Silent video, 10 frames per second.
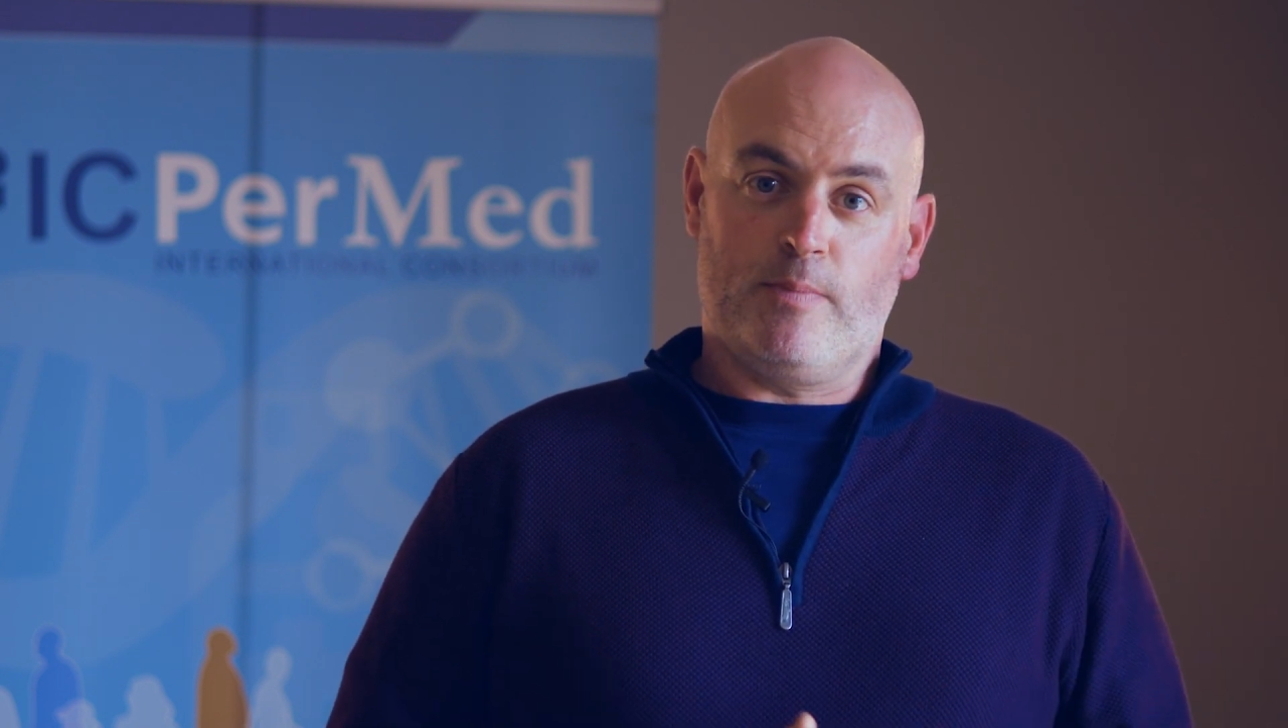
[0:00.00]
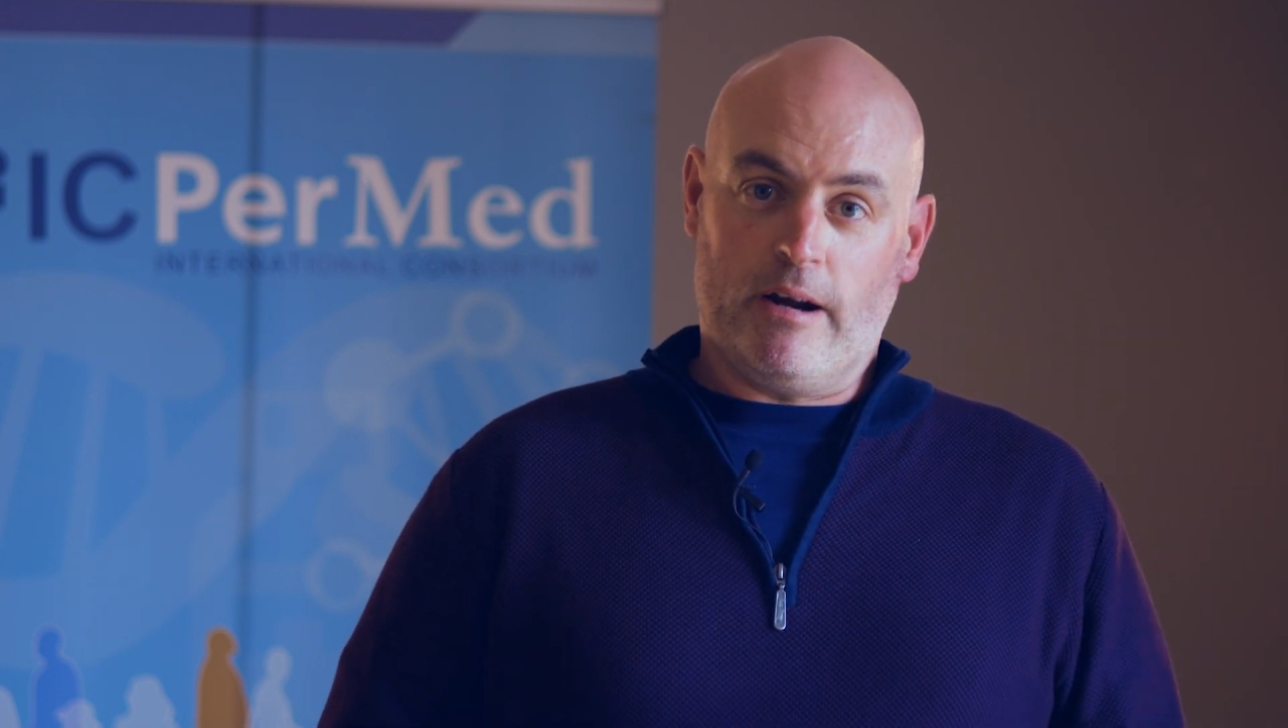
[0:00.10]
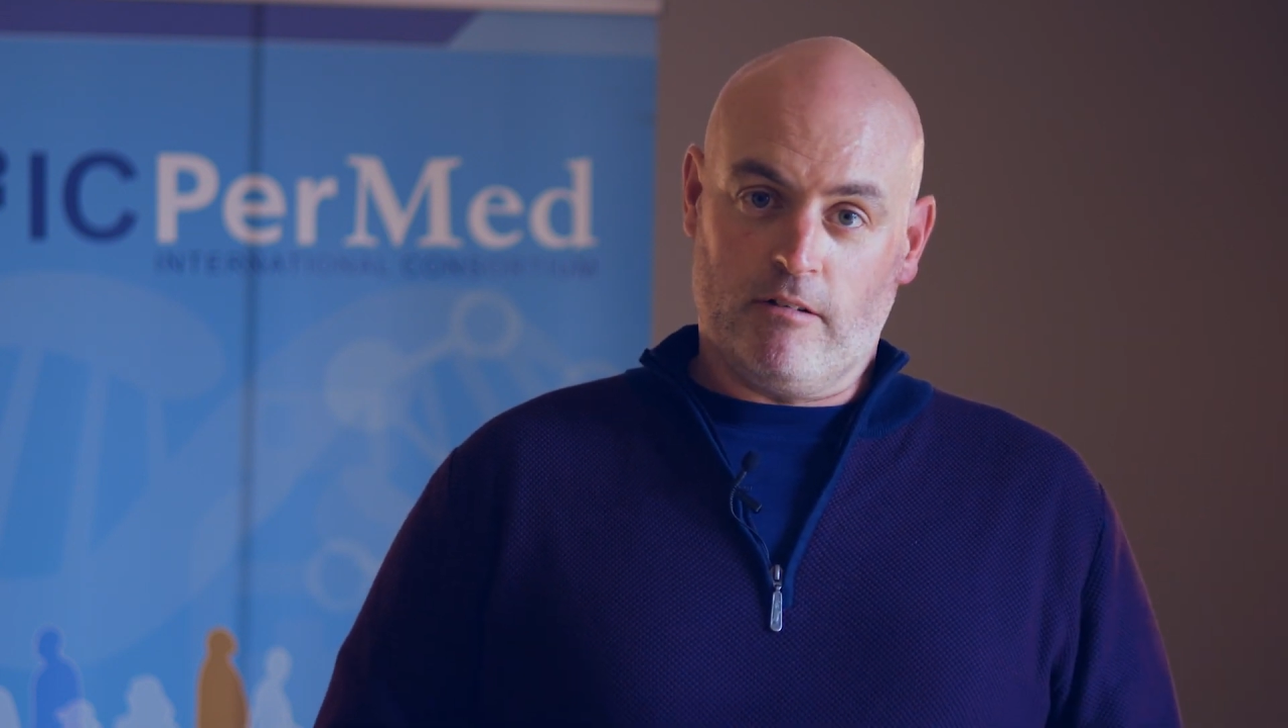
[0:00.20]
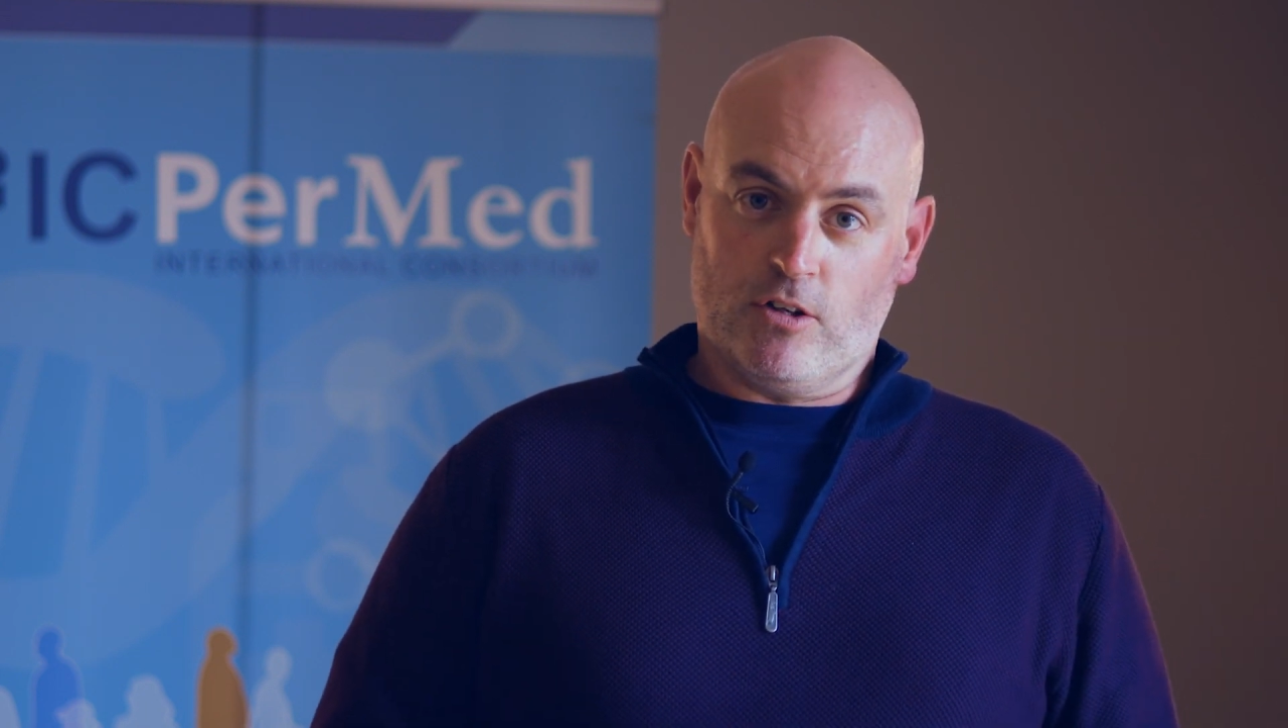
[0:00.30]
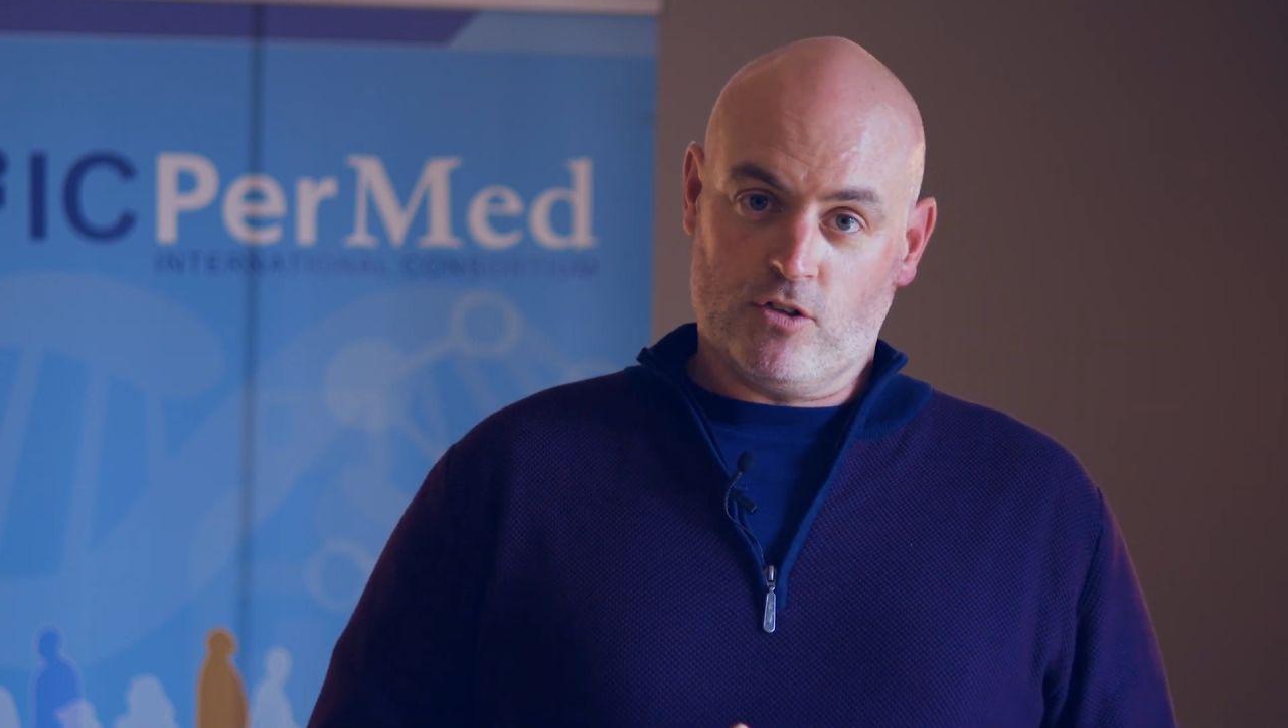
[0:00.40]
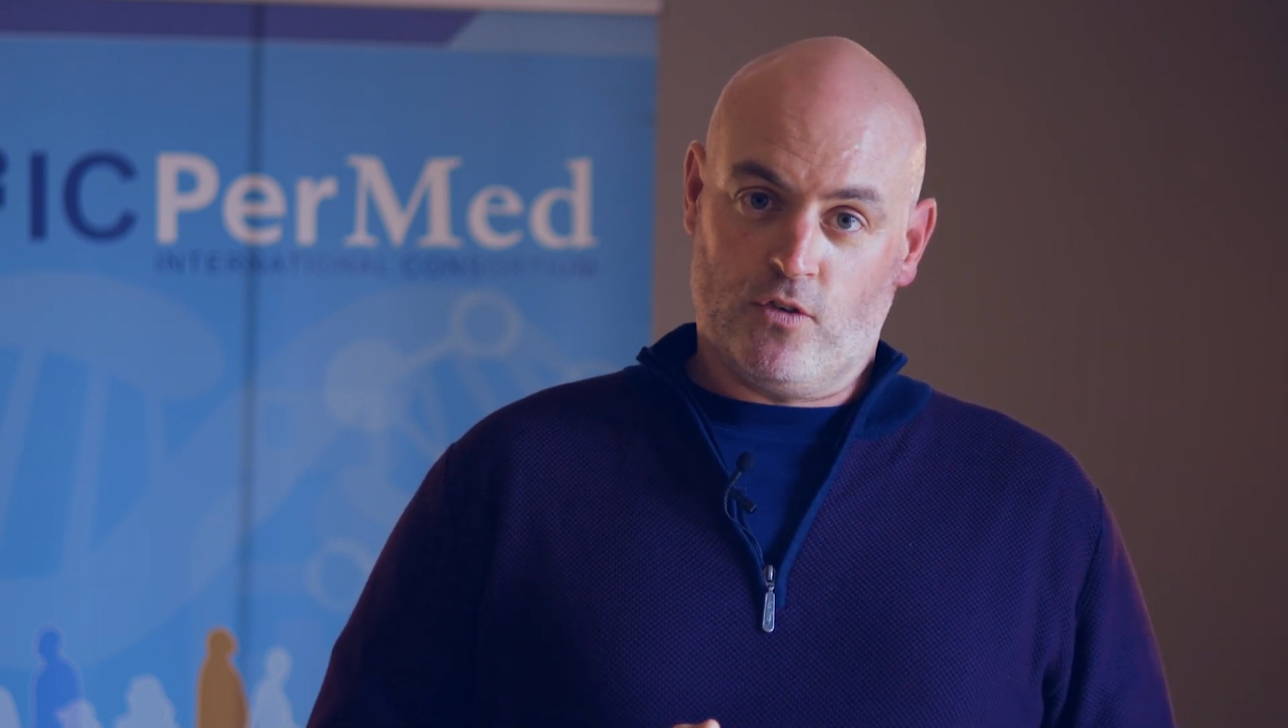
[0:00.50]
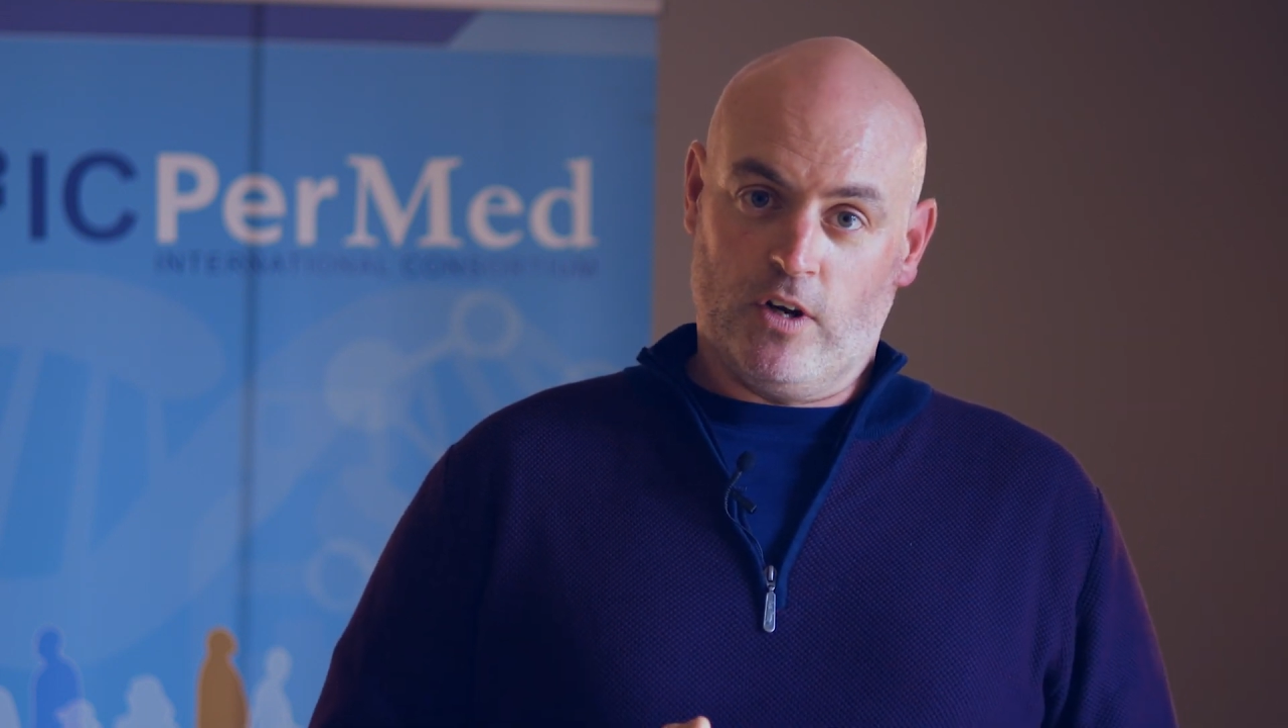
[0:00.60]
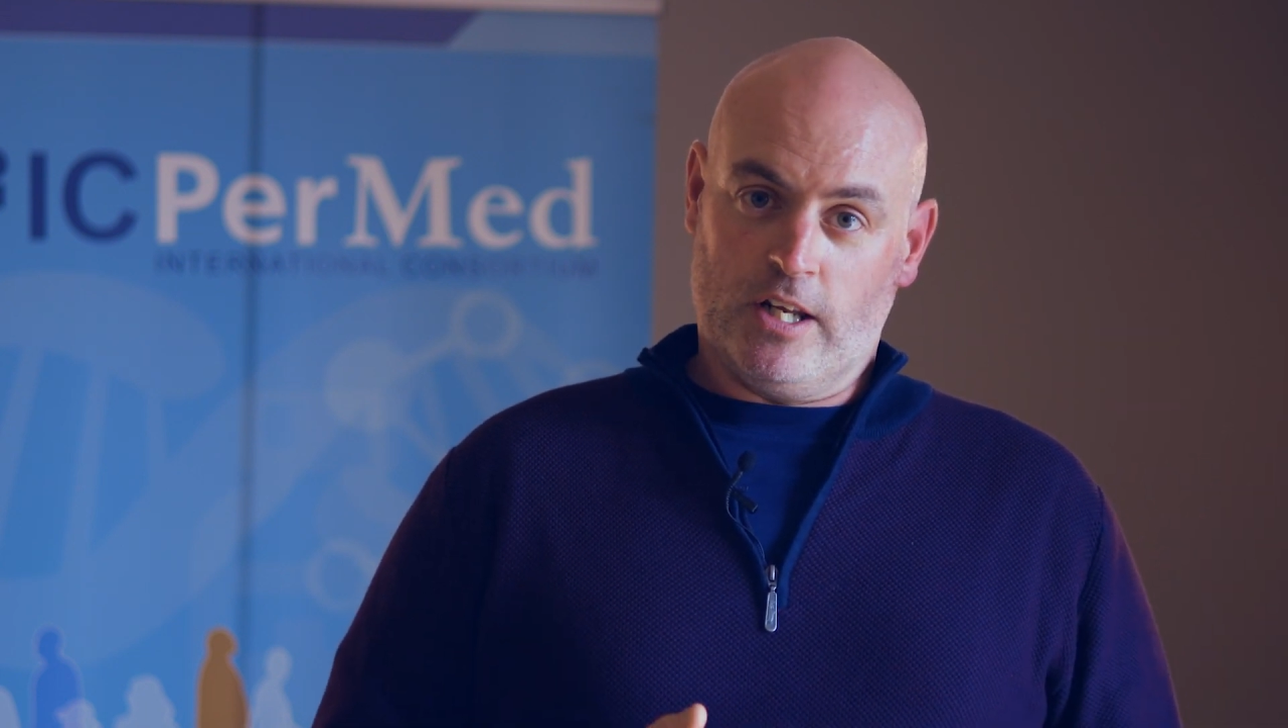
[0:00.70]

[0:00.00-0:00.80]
barriers for